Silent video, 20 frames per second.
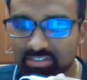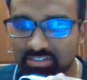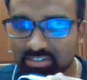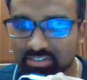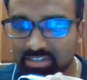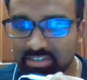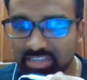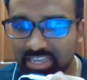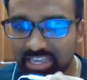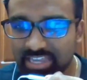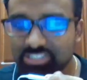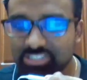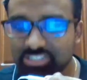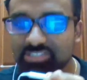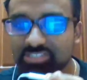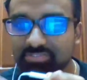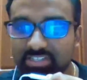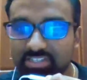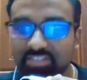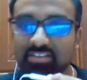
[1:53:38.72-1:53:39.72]
Hi, madam.
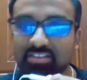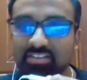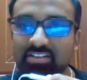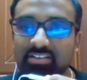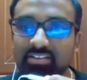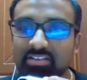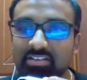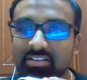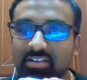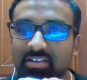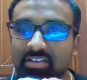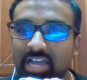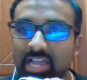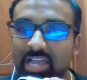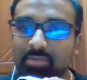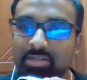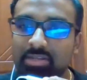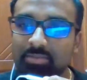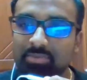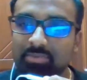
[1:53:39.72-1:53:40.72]
Currently doing a master's in
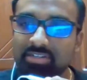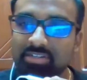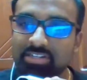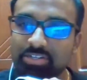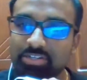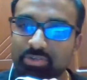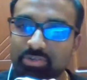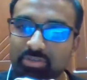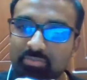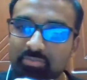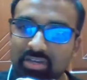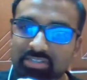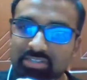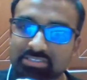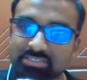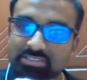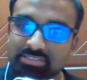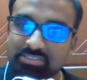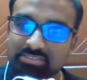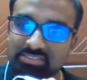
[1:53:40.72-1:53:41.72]
sustainable
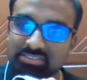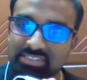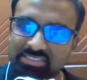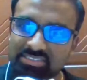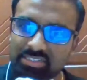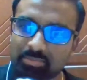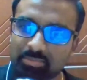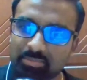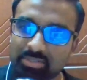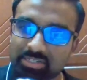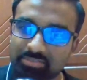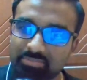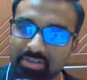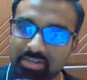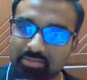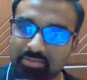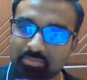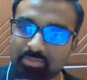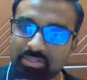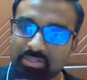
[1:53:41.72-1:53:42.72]
development.
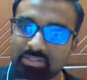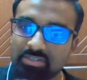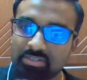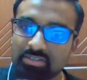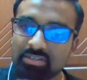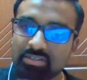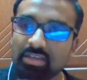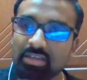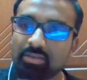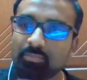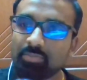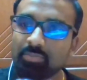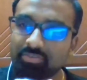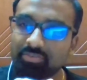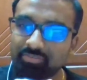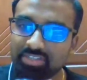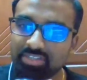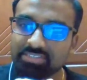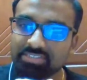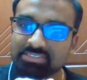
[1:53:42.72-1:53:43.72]
Previously, BBA human
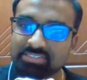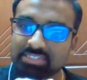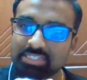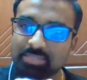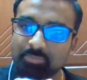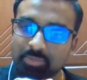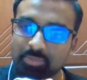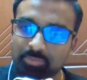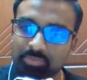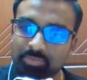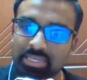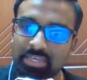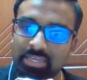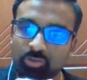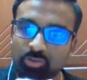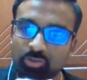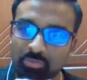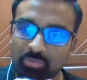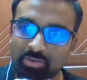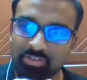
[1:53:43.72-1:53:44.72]
resource,
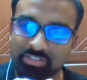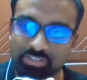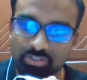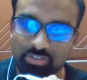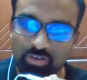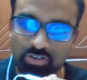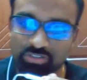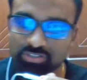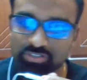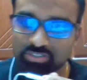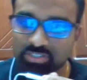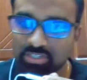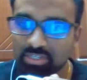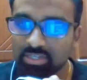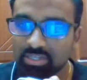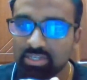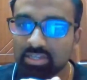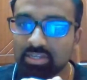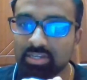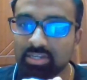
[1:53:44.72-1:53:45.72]
diploma in BA.
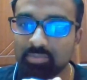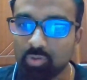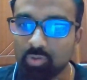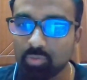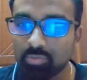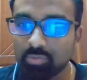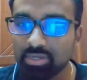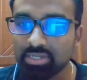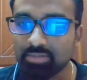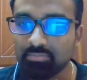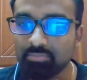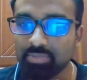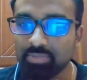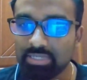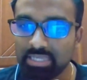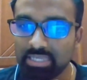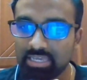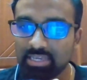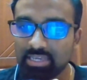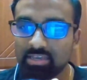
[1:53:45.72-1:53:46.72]

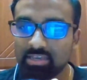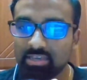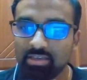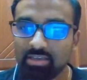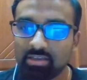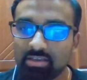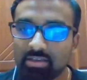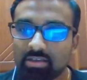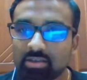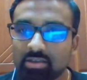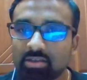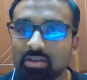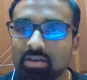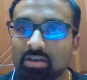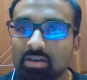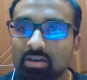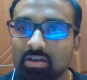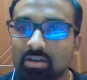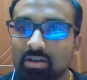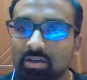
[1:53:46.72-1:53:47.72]
Which I need to
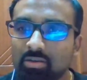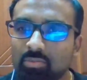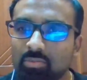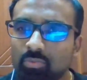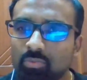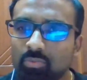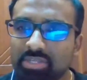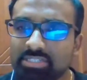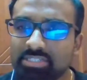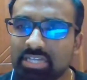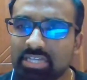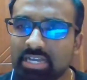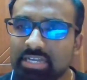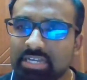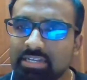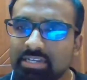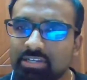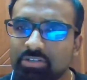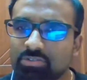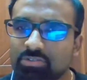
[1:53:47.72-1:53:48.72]
choose
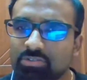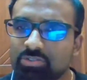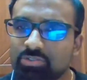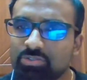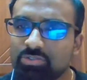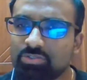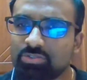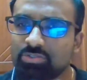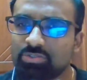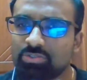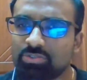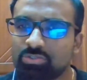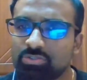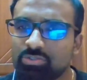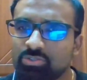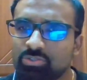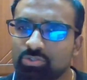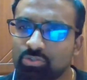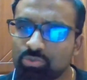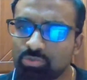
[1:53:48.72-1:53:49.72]
to be a lawyer. Is that
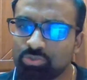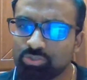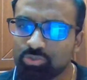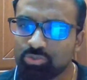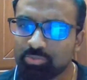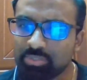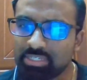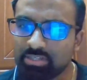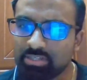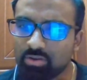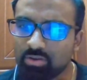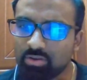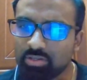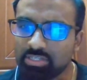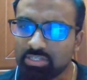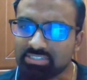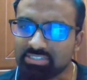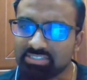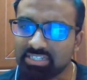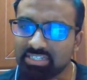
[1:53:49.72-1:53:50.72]
diploma, degree, or
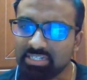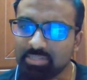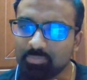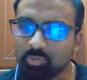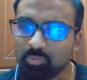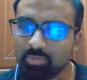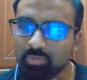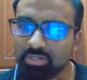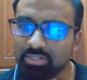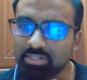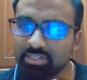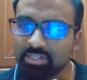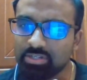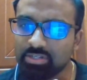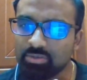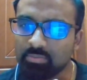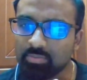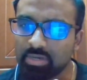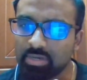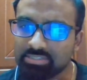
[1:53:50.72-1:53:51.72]
master's? It is
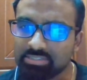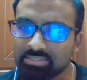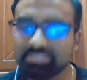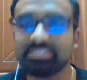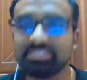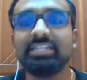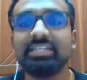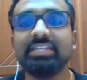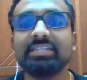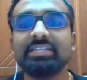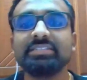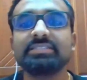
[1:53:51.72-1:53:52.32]
degree in law.